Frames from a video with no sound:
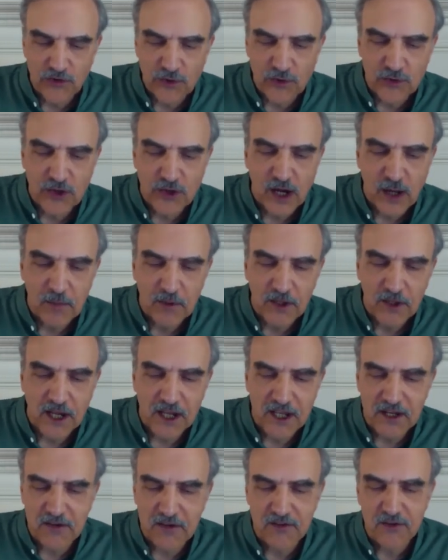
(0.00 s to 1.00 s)
too
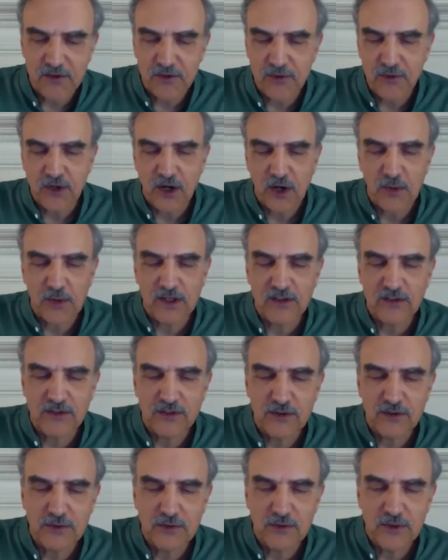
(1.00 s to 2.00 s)
complicated to go
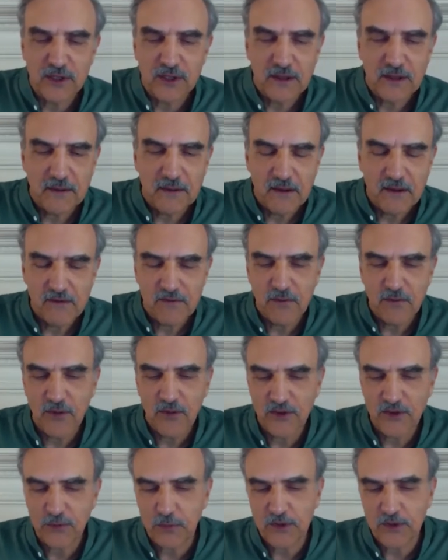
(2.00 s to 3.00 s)
into for
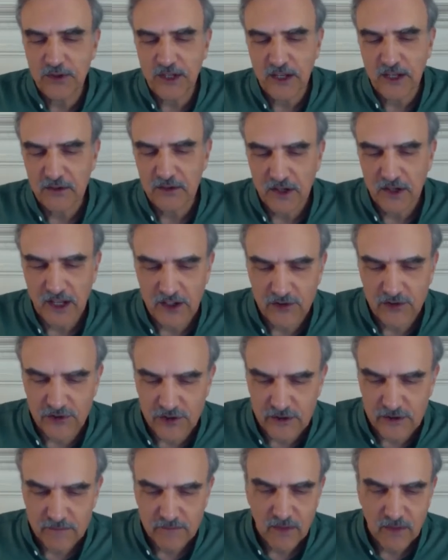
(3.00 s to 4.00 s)
this particular
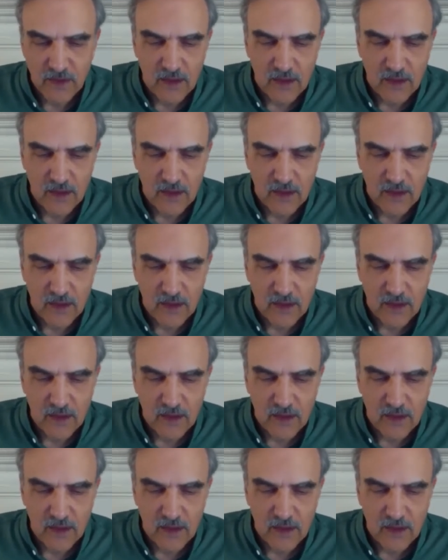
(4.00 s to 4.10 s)
lecture.